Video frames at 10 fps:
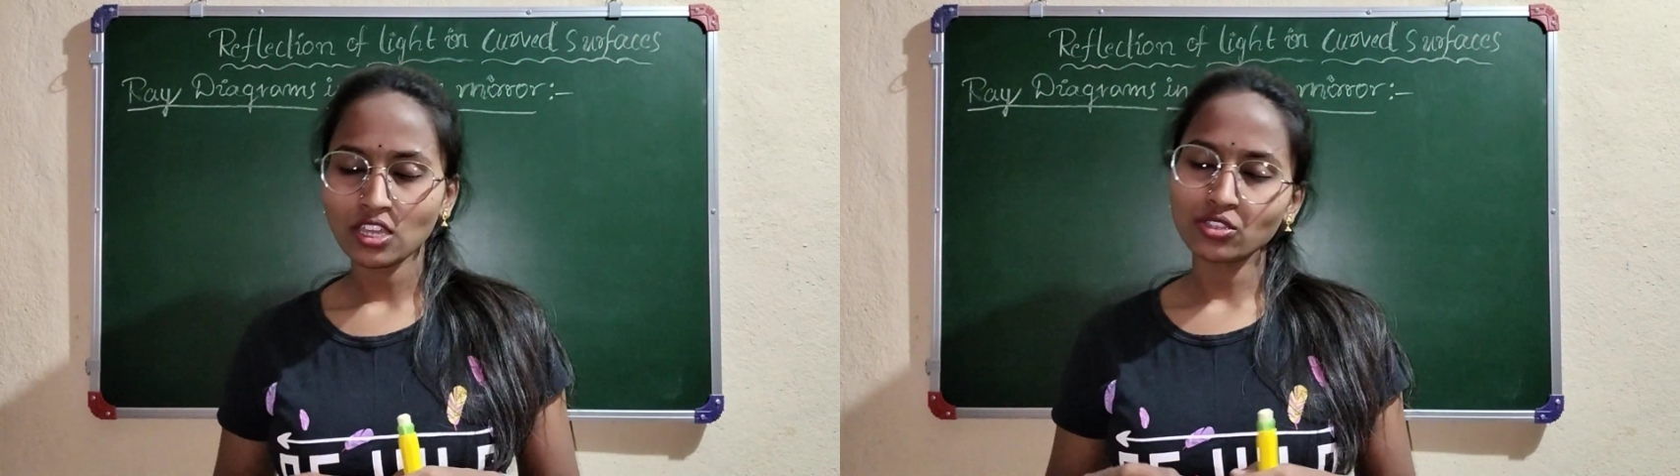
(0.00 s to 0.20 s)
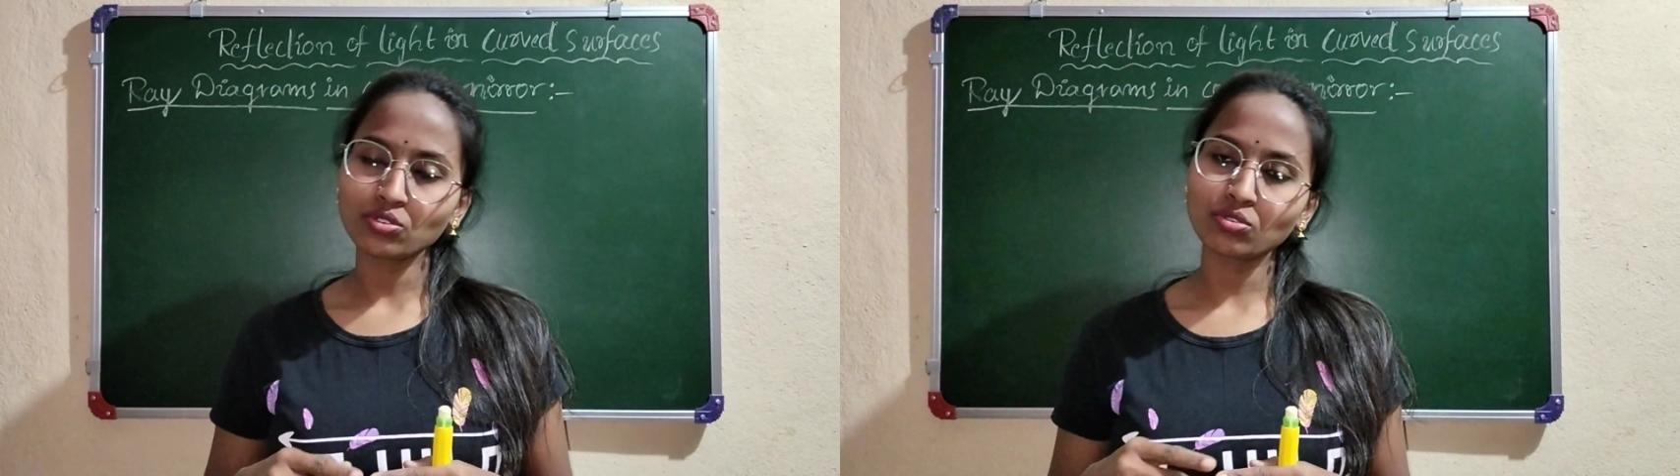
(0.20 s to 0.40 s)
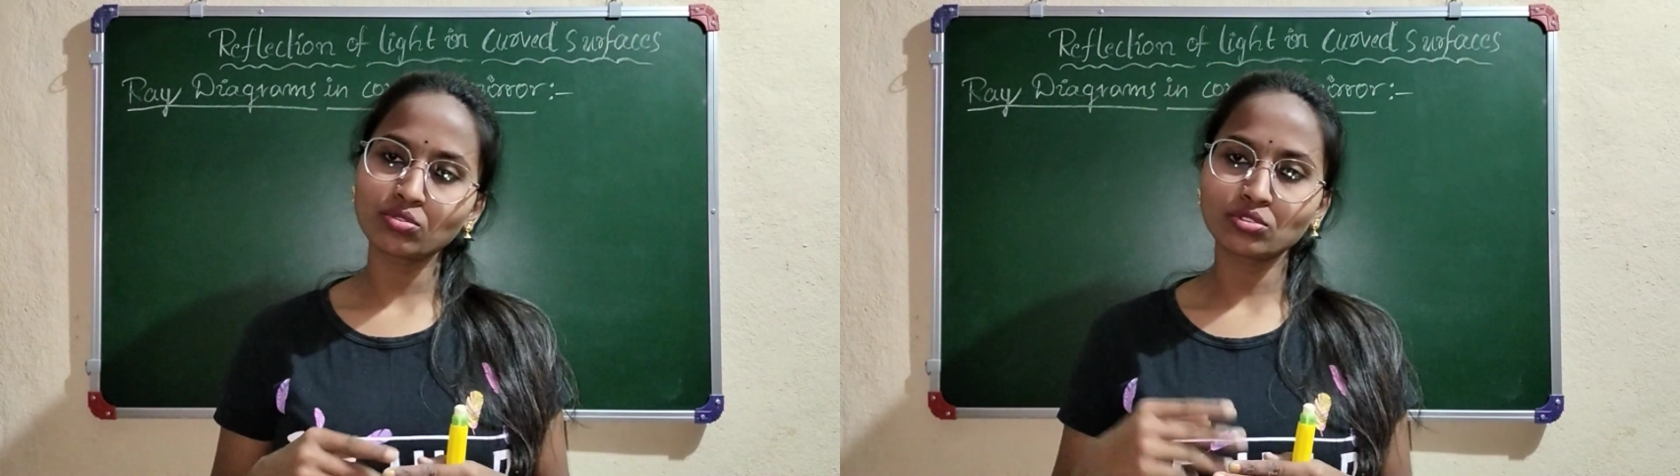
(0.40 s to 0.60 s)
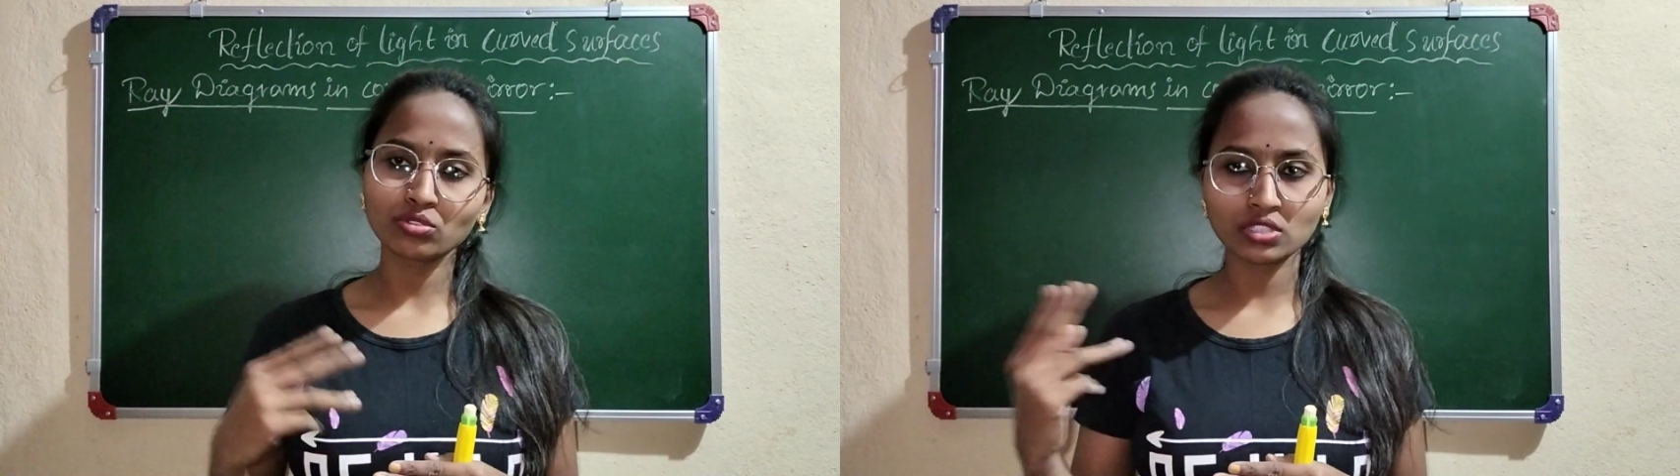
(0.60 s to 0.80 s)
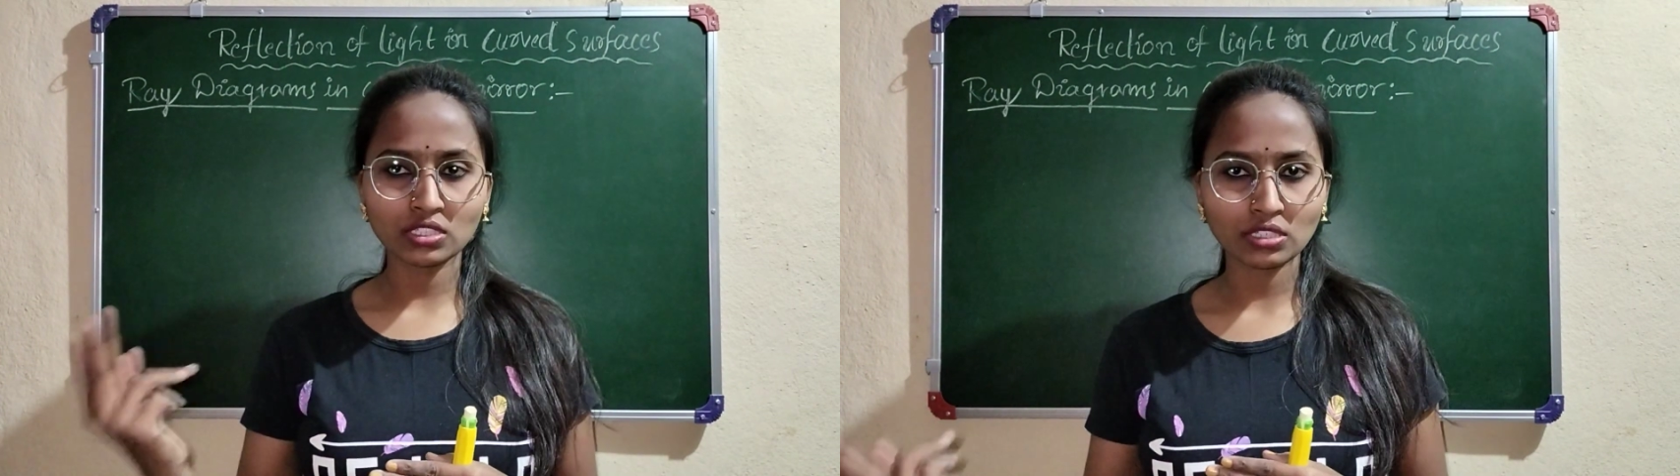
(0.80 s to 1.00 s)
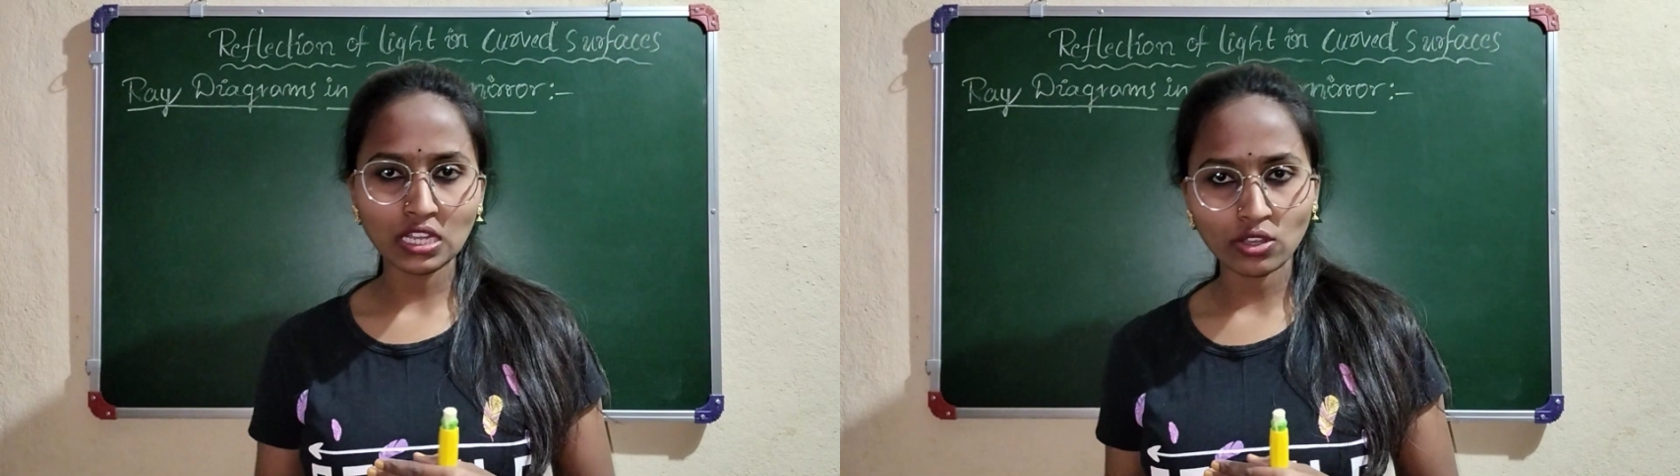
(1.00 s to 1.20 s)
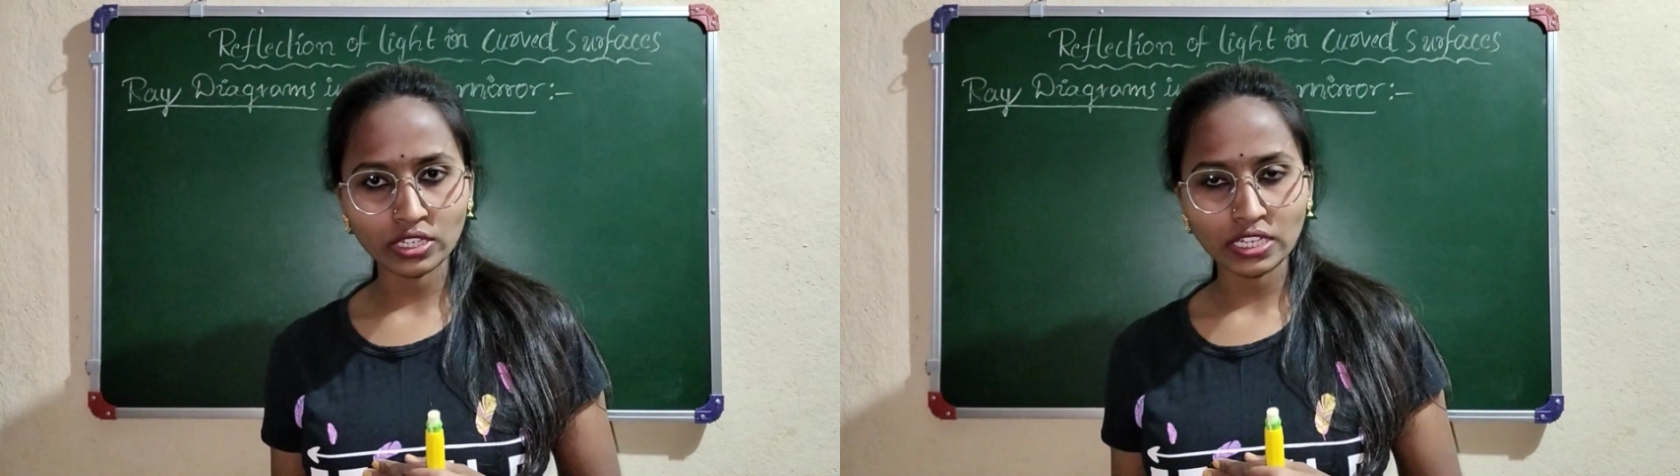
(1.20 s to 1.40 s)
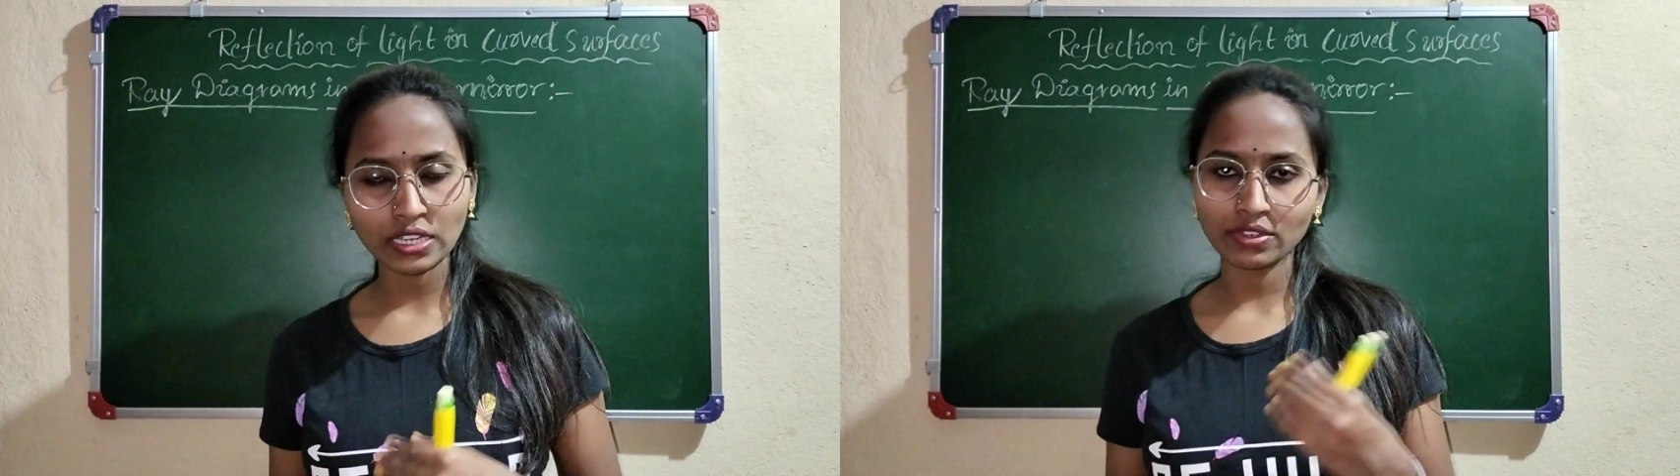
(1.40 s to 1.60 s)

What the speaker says: So those concave